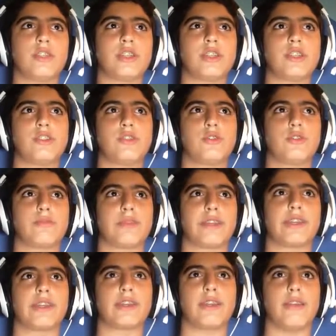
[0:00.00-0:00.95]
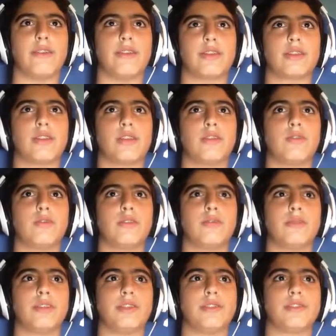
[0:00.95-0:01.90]
Wish I could choose my character. I
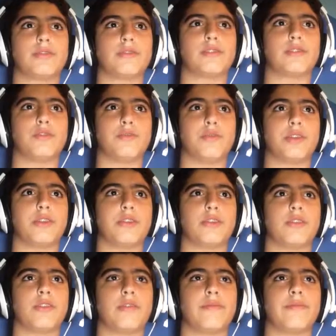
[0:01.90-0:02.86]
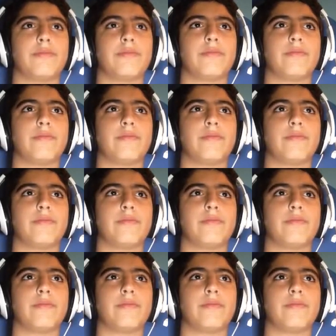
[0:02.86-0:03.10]
don't want to be this stupid girl.